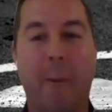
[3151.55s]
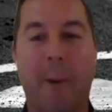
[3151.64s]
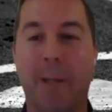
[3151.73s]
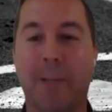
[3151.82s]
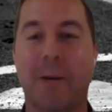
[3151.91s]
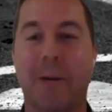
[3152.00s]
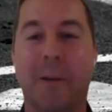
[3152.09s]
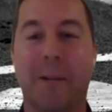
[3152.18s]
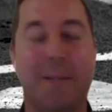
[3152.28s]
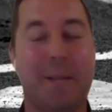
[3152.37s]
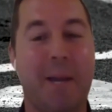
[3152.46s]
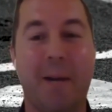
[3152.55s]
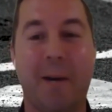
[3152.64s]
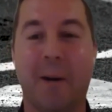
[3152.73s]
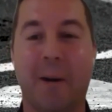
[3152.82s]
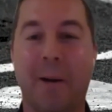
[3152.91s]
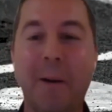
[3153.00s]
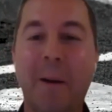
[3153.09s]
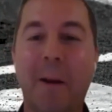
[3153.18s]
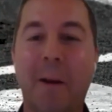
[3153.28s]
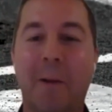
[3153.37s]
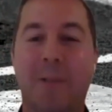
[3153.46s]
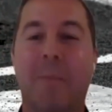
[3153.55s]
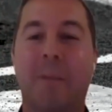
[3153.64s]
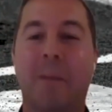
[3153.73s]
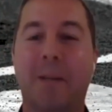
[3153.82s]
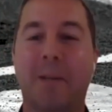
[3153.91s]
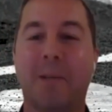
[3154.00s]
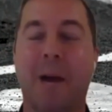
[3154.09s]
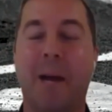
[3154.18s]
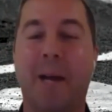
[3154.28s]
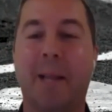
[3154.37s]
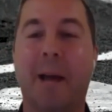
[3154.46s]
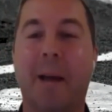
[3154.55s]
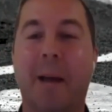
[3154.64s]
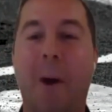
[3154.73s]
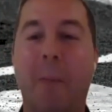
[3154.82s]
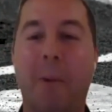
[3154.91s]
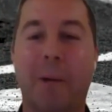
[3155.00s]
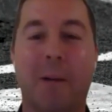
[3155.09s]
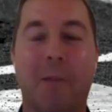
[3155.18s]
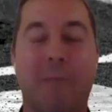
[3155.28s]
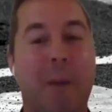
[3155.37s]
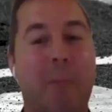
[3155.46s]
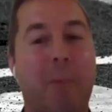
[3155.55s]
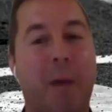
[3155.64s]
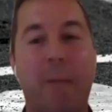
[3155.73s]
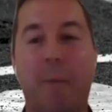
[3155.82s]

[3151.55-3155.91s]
you might want to turn the tee or or something to try and get that ball put into fair play.